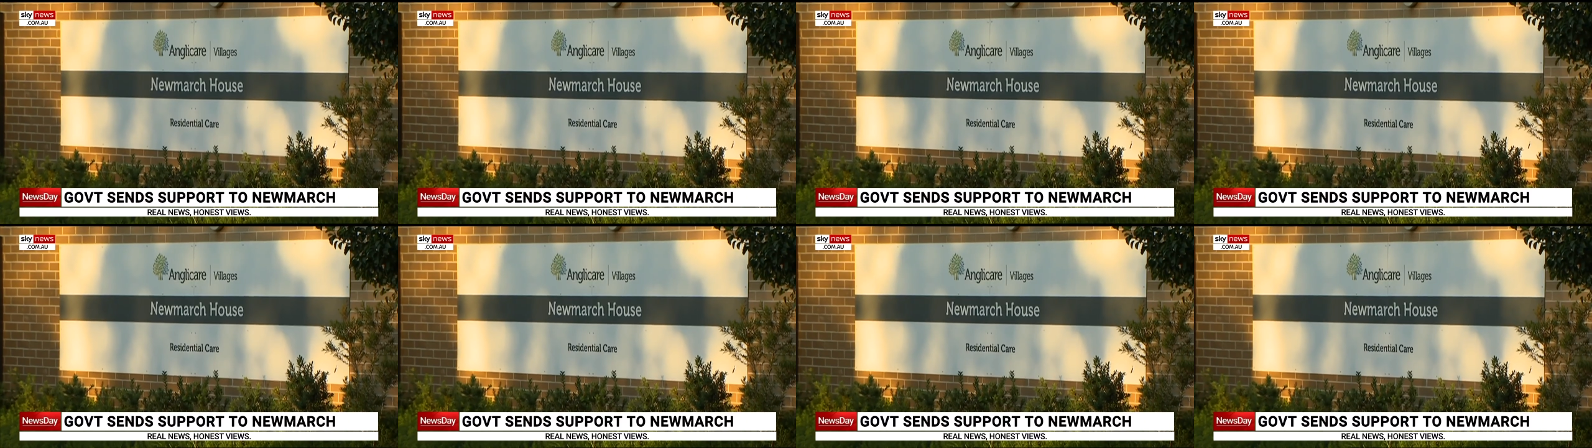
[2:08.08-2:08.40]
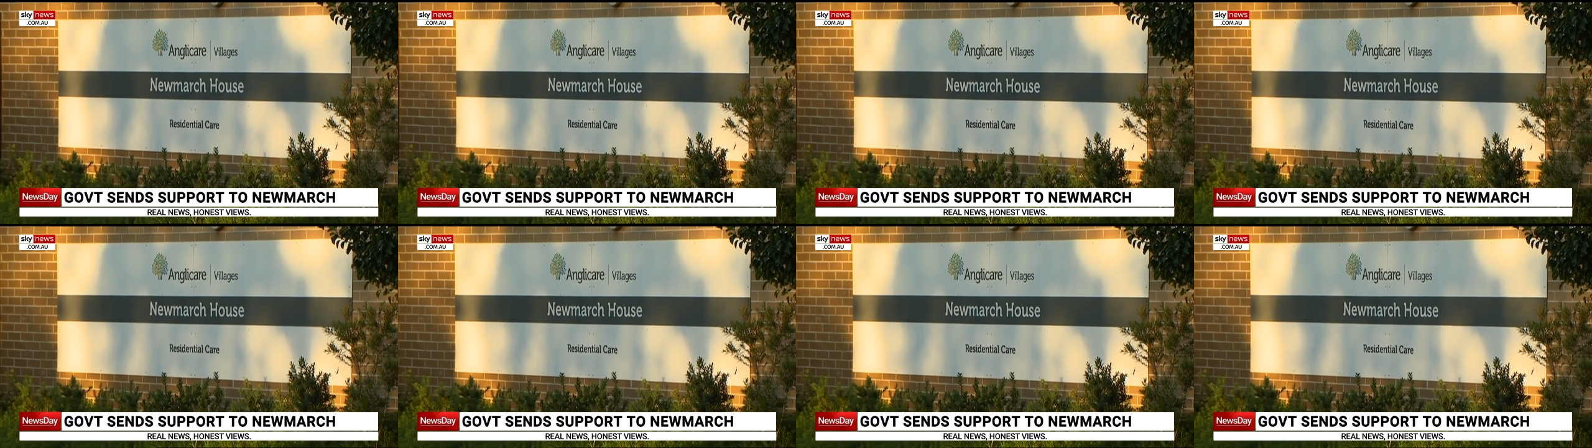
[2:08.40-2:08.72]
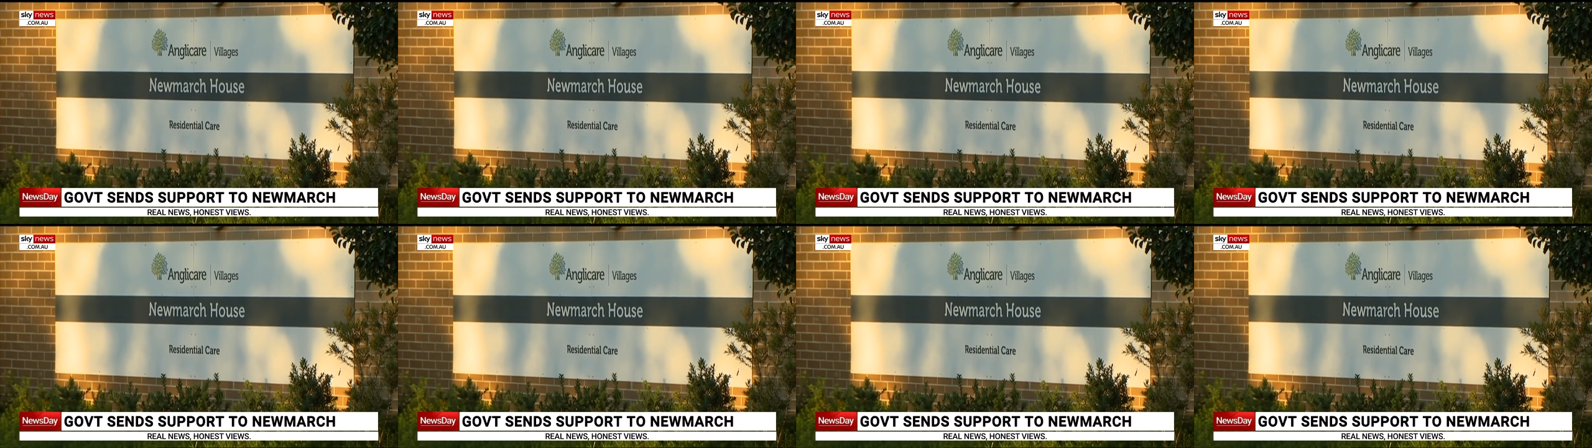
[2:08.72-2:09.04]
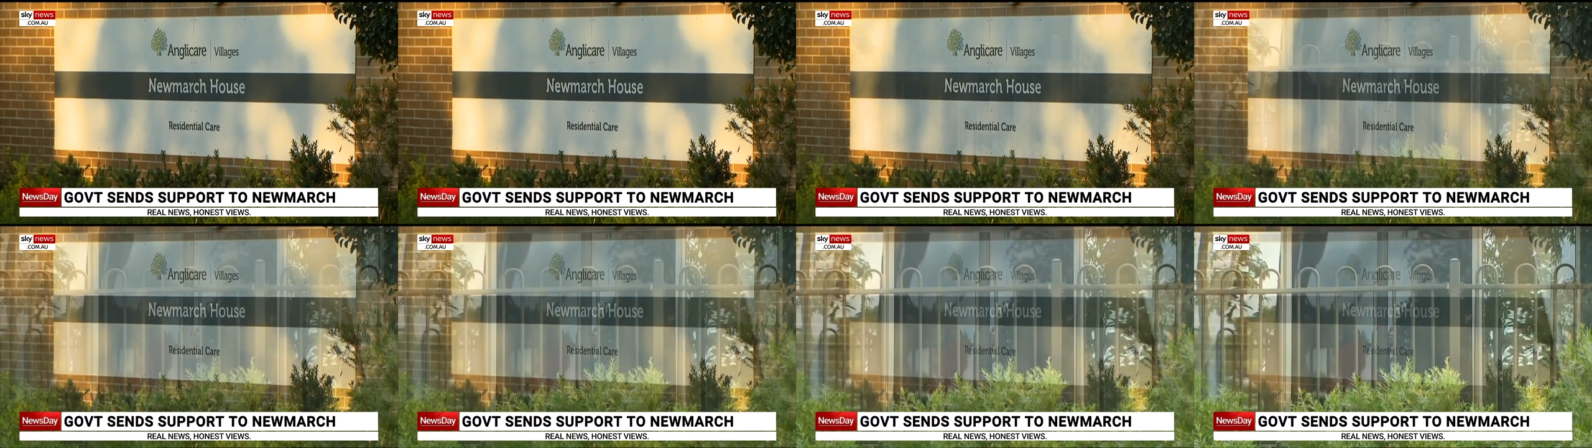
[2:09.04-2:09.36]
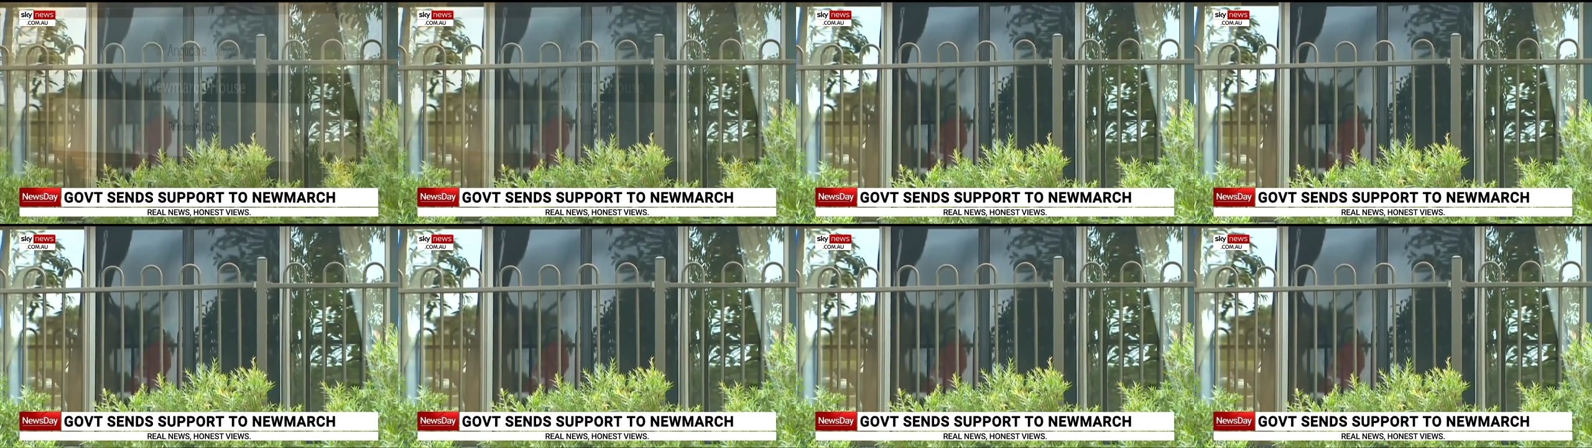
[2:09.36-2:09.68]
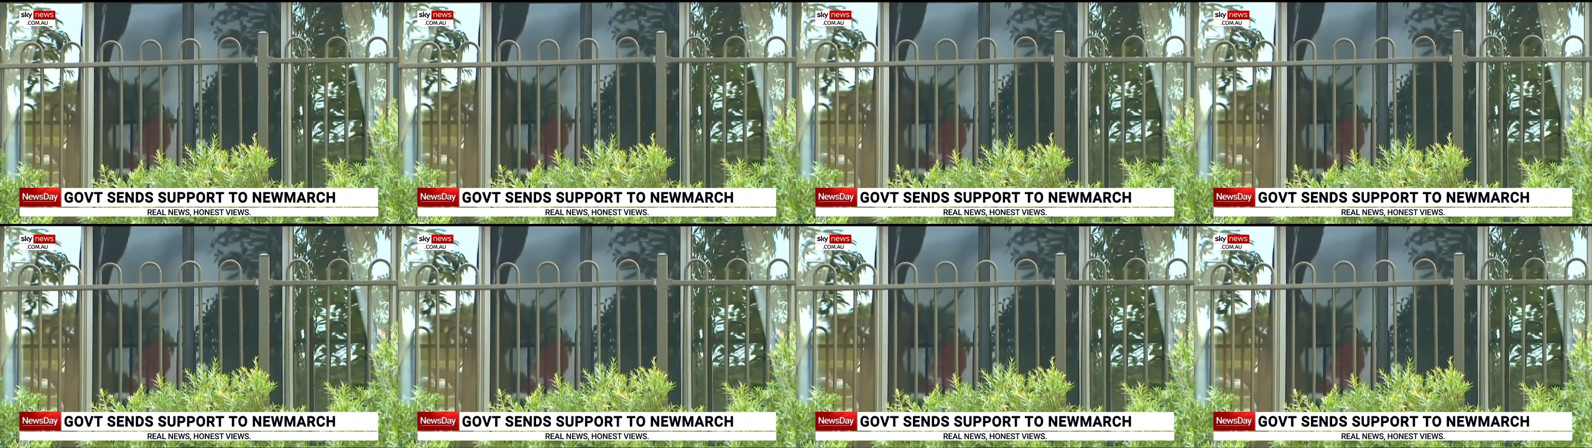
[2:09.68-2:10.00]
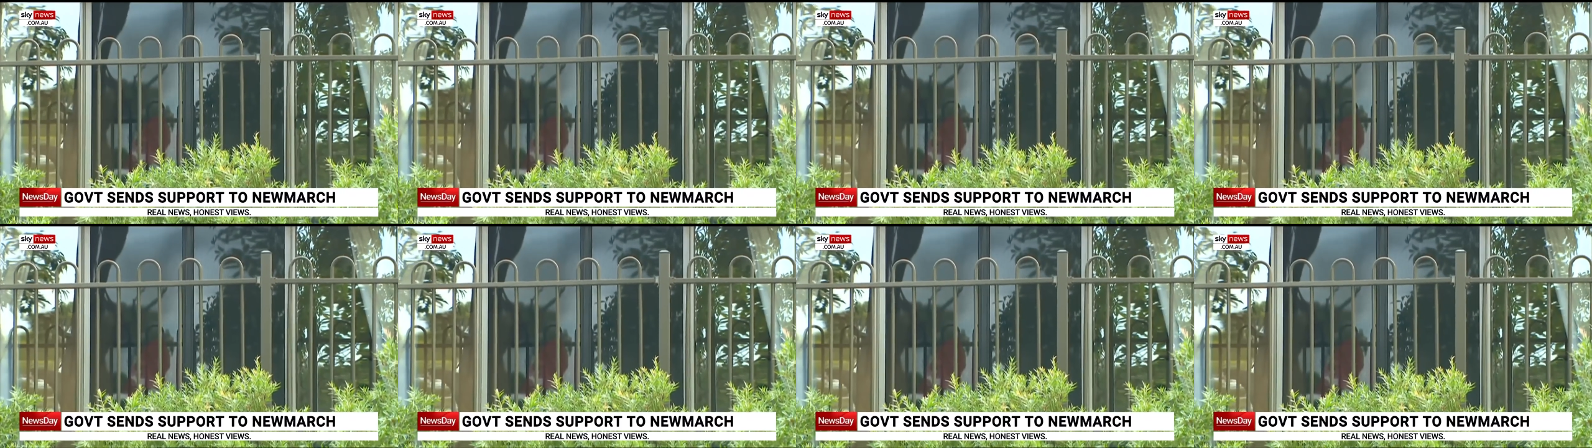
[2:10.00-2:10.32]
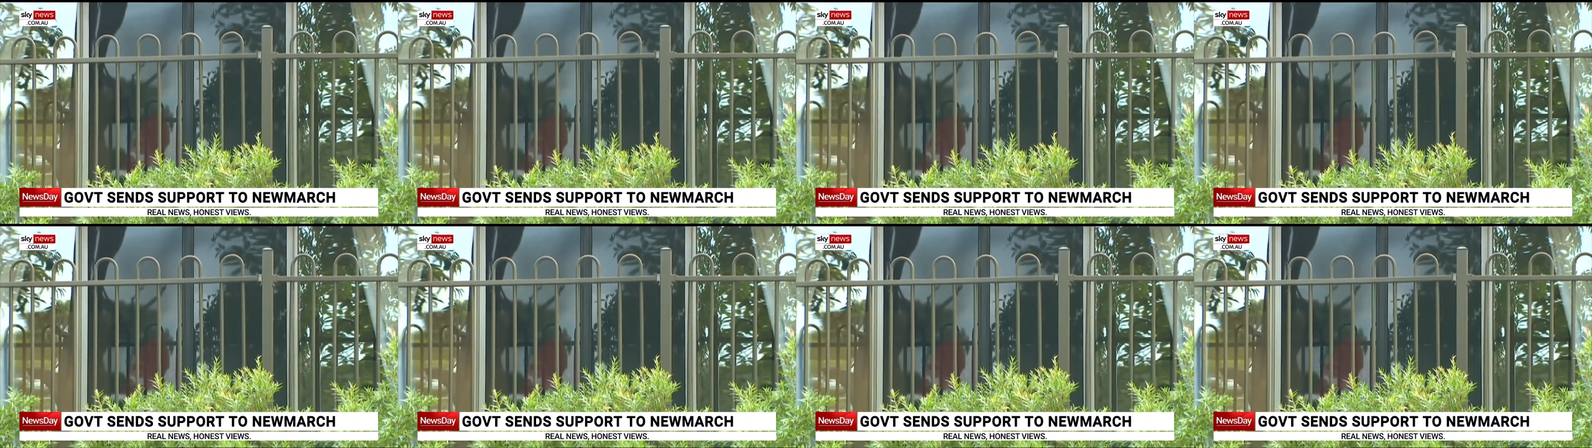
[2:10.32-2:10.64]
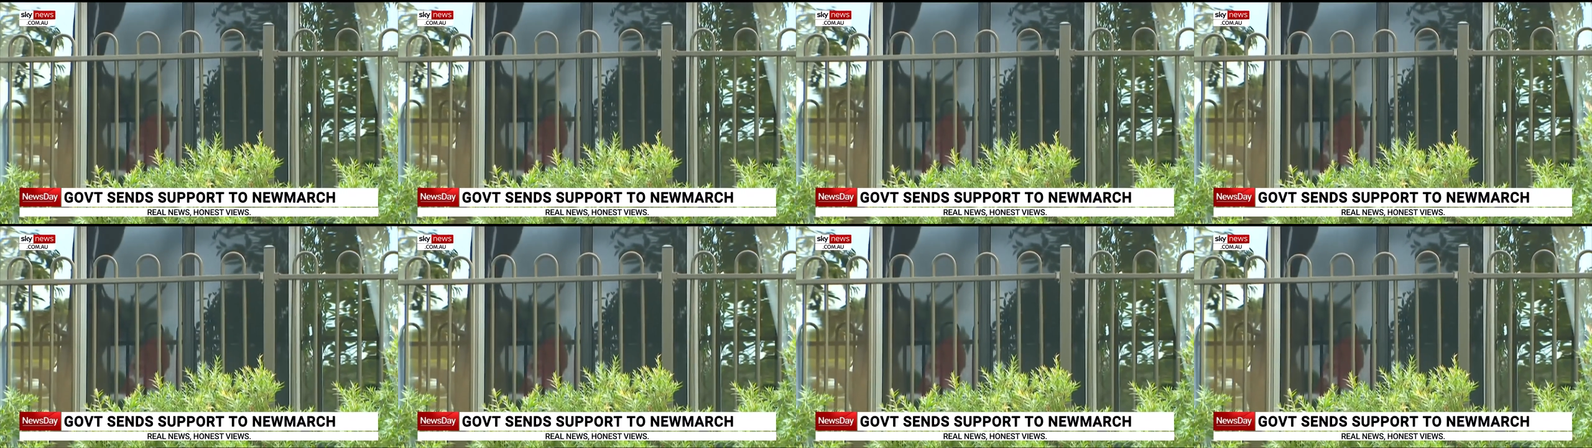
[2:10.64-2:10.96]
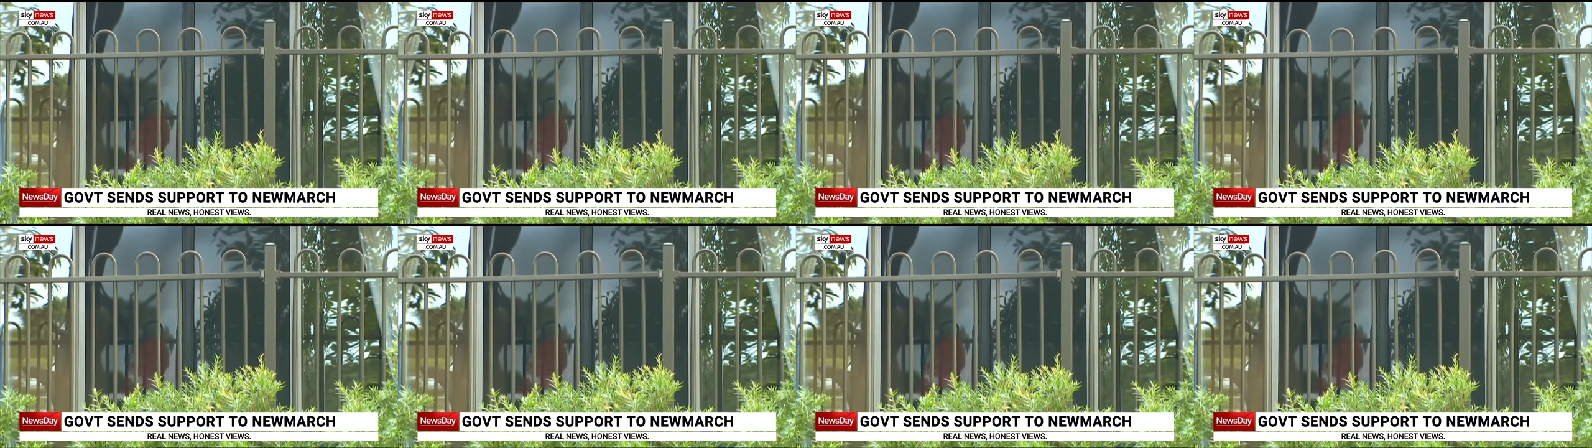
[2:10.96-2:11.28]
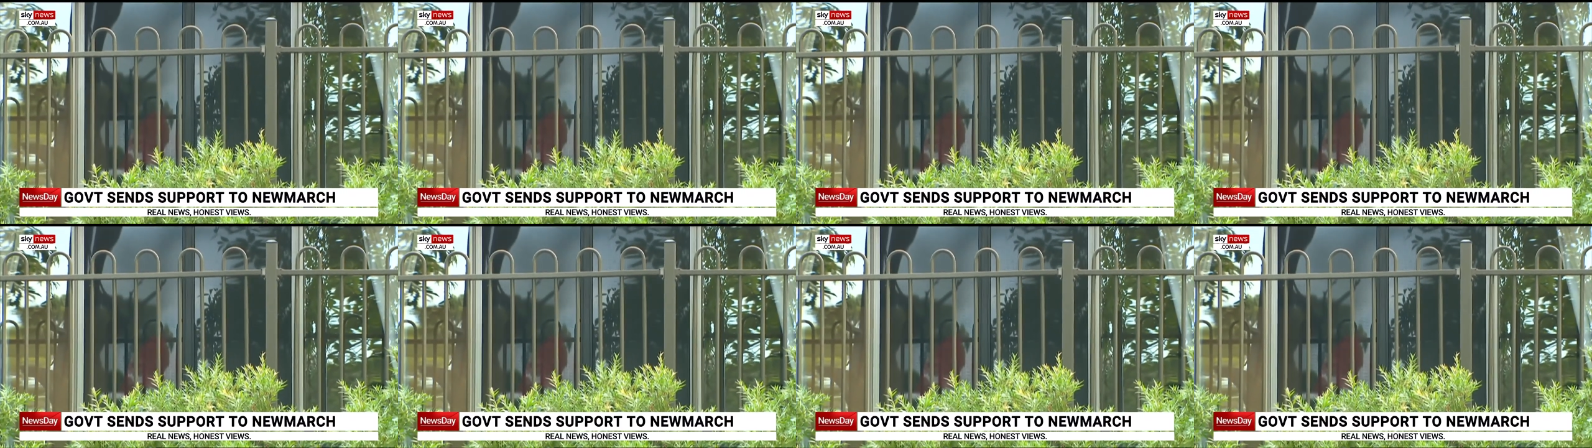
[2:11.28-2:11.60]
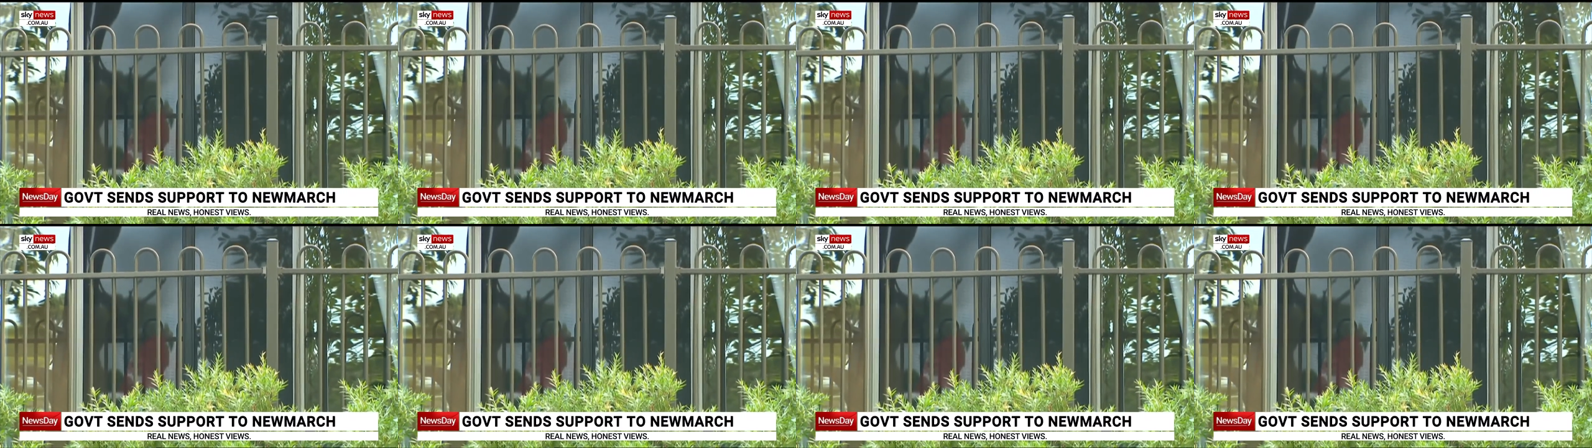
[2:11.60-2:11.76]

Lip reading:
(no speaker visible)